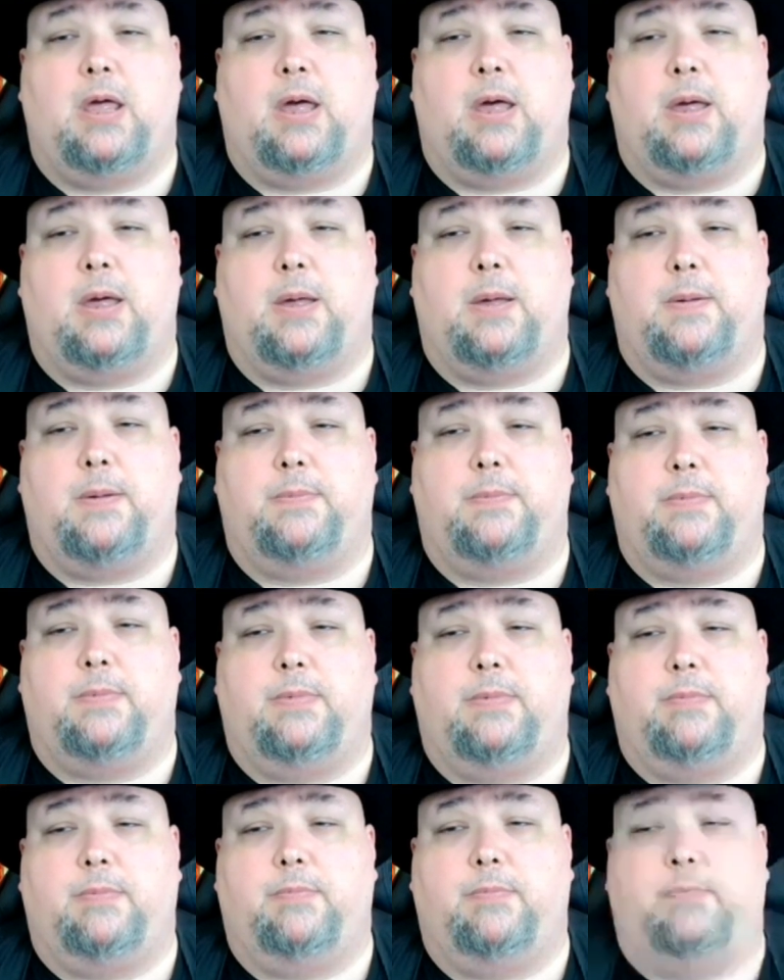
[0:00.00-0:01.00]
um,
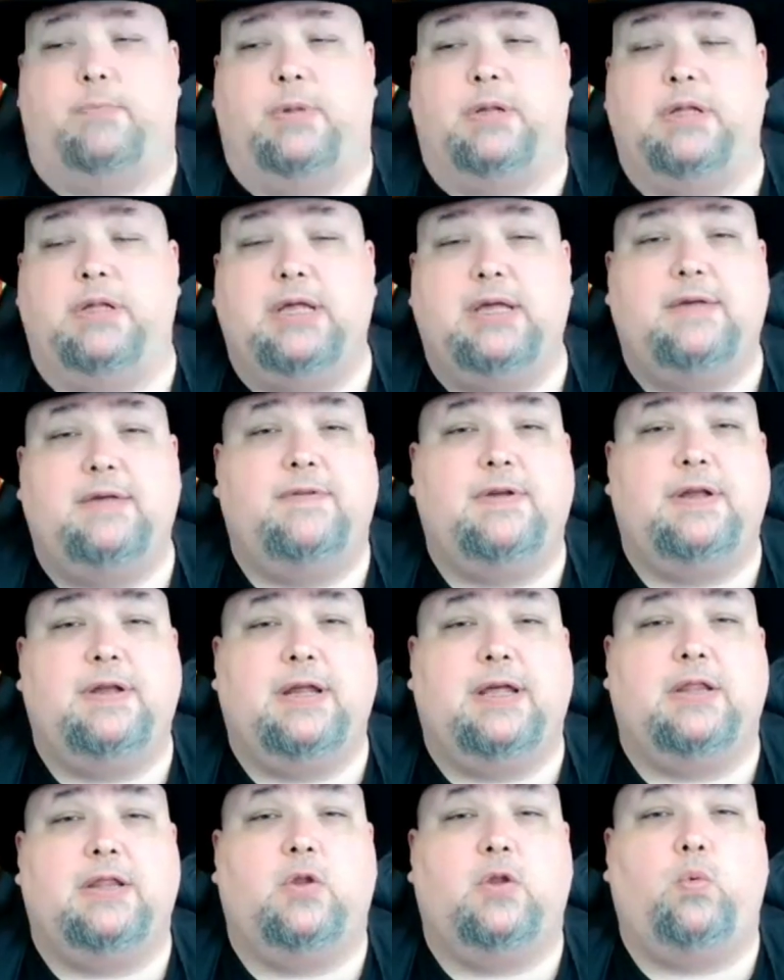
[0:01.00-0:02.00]

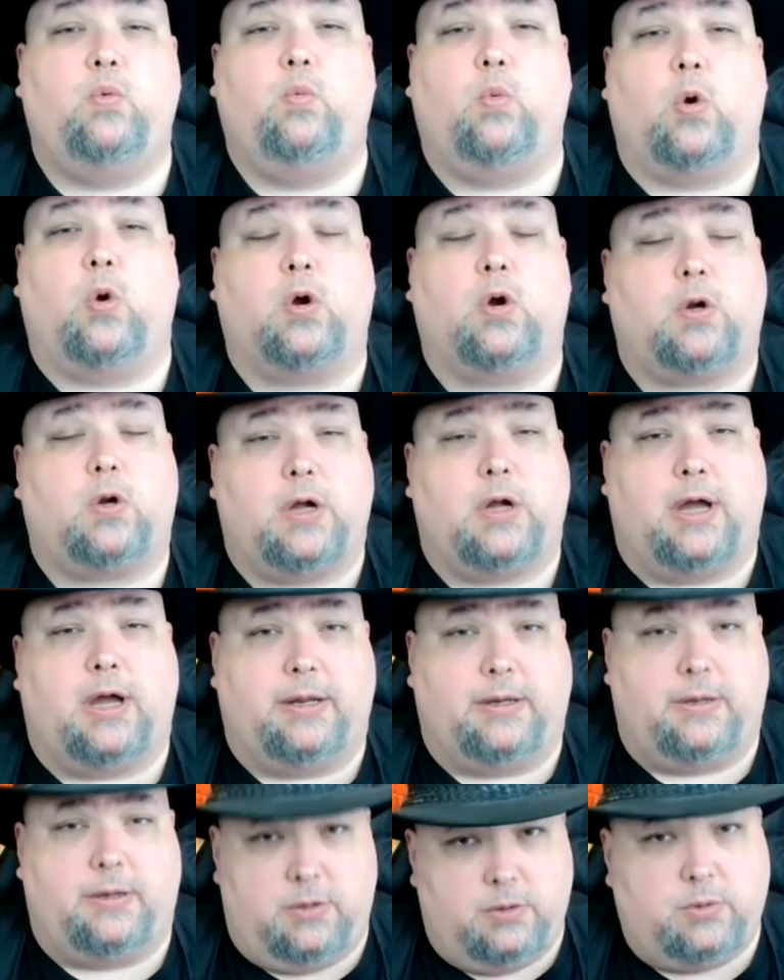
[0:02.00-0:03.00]
believing in the work
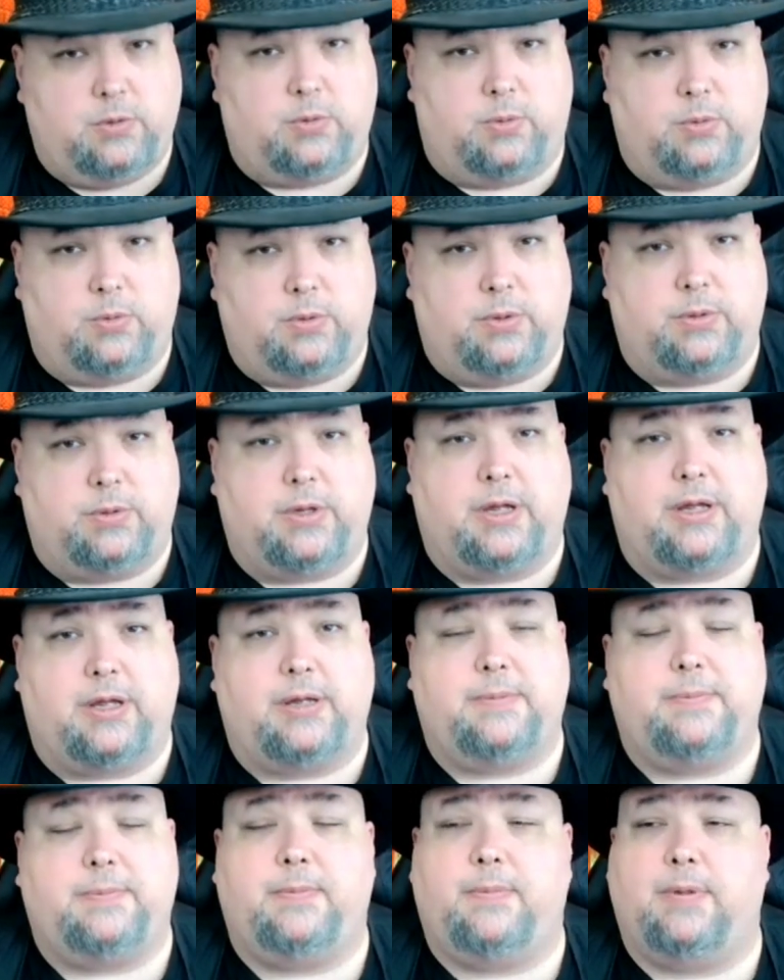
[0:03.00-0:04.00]
I do.
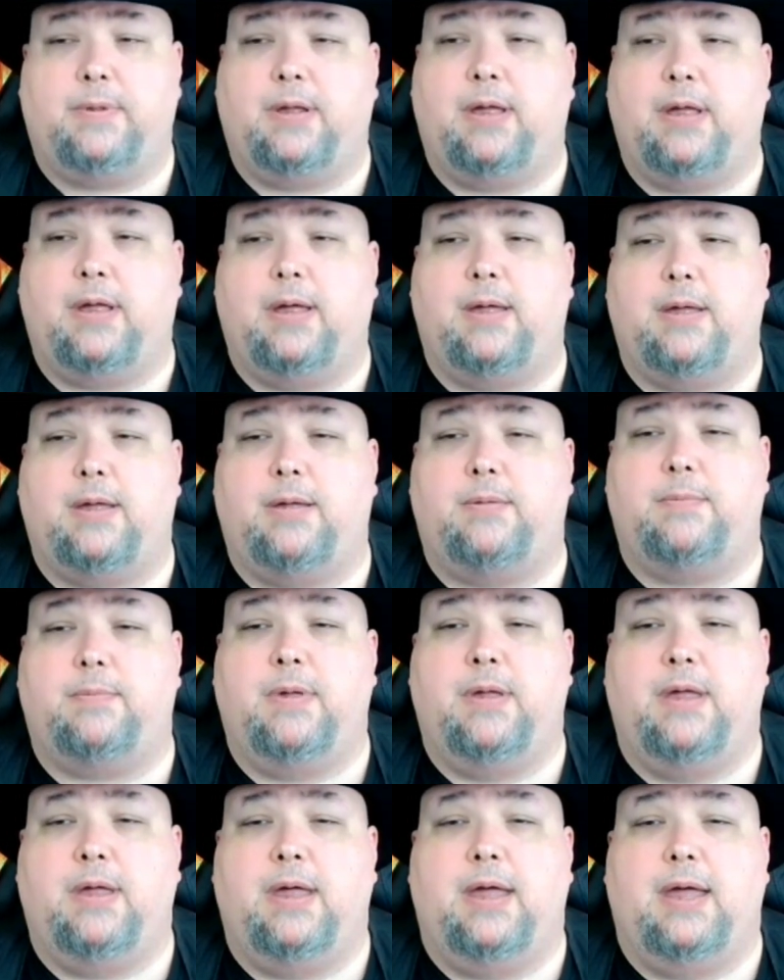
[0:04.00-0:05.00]
Okay.
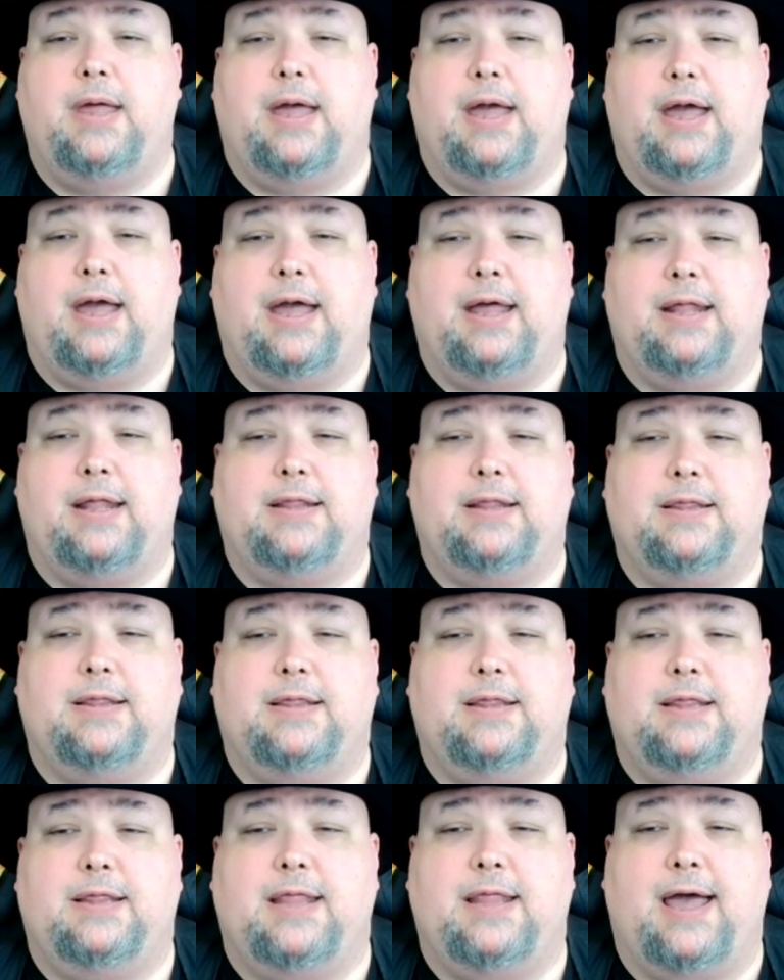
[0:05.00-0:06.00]
Um, and
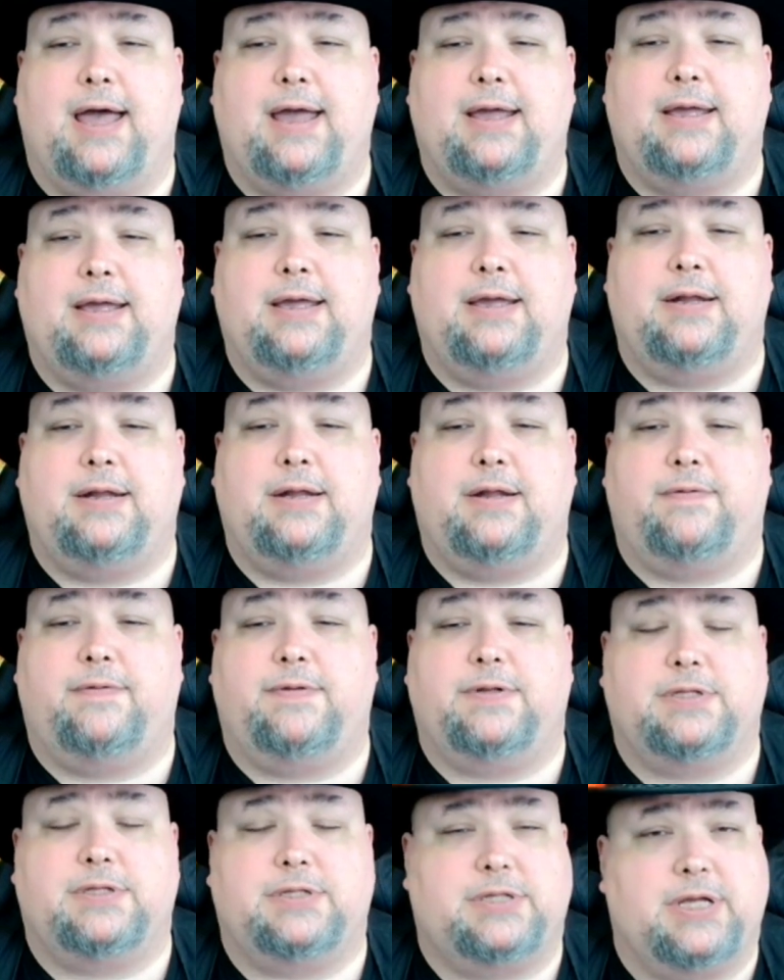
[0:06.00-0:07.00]
that in and
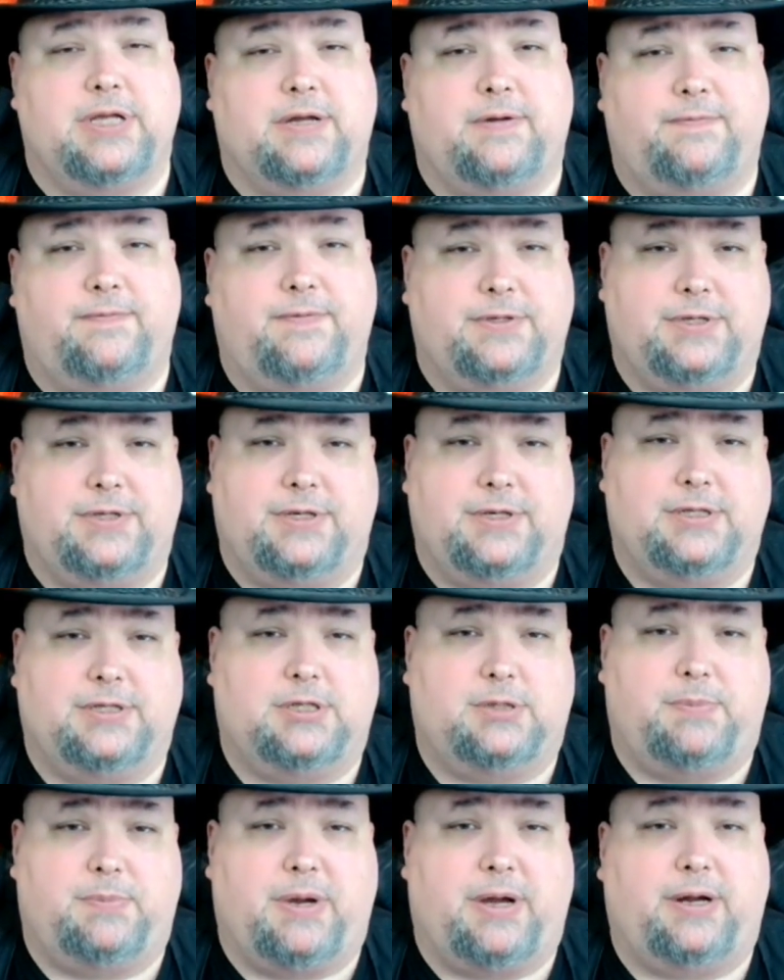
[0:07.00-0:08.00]
of itself is an
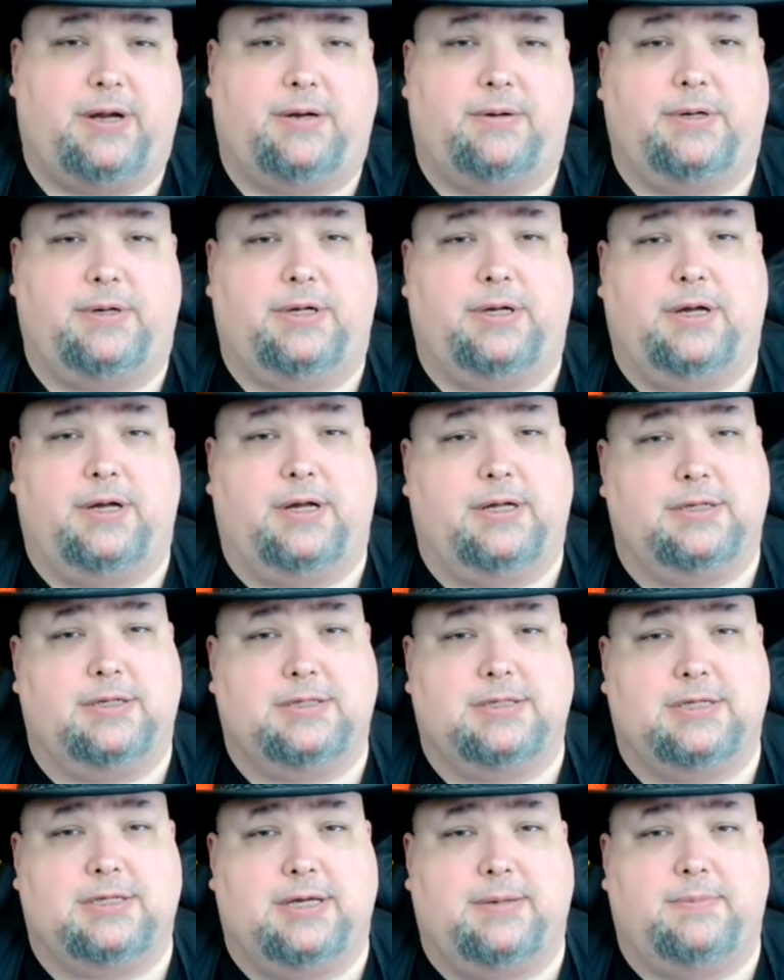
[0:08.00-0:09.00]
inspiring
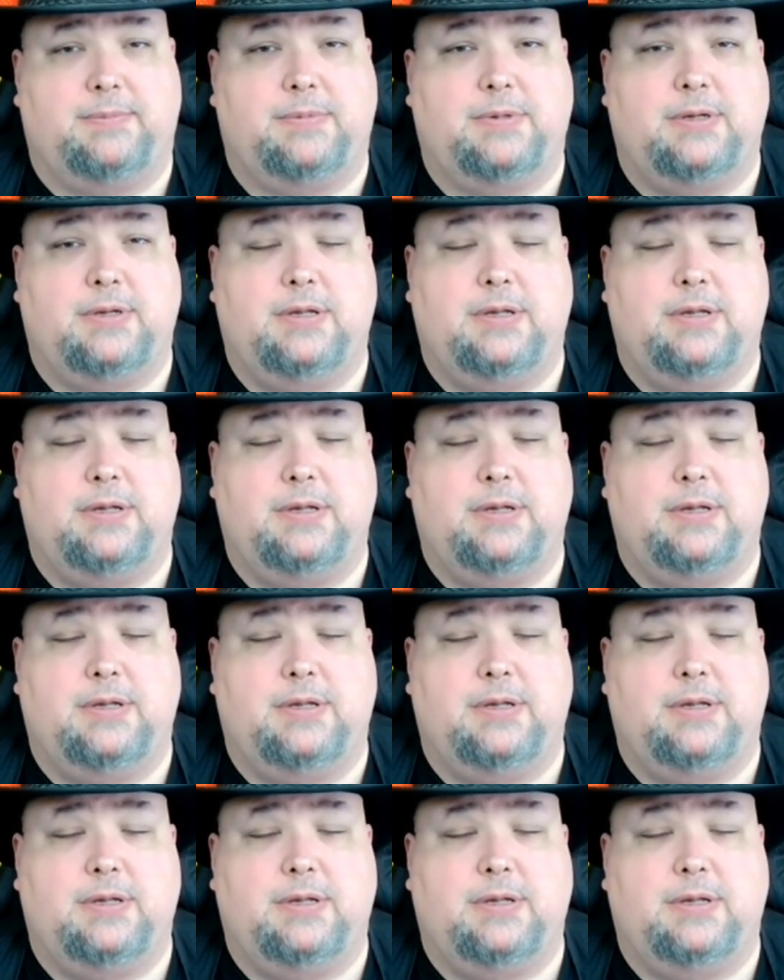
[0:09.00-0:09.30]
concept.